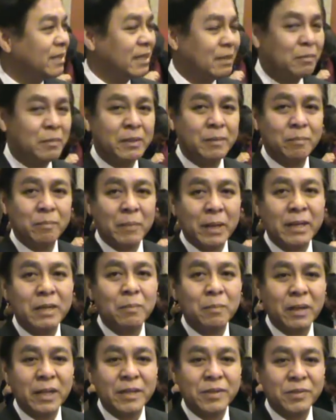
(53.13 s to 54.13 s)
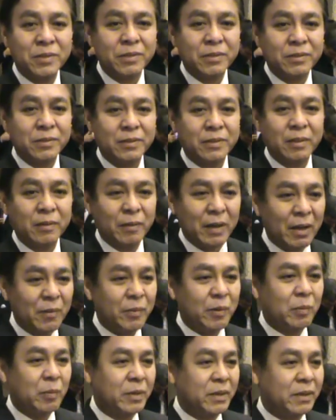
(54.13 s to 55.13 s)
in many places
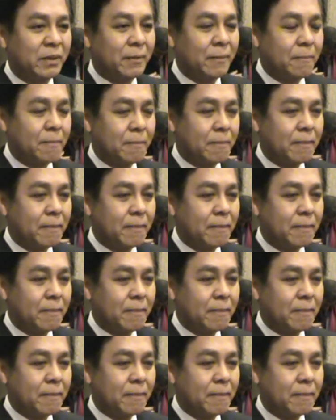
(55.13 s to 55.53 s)
around the world.